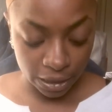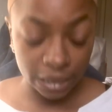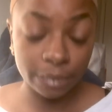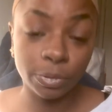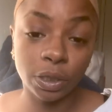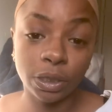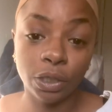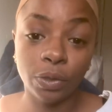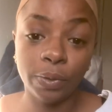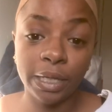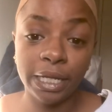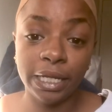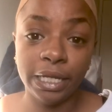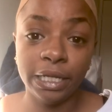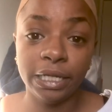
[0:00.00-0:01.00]
I'm going to go
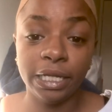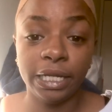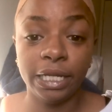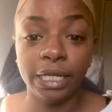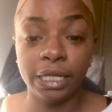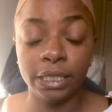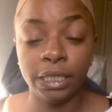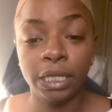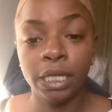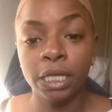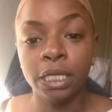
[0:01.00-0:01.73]
ahead and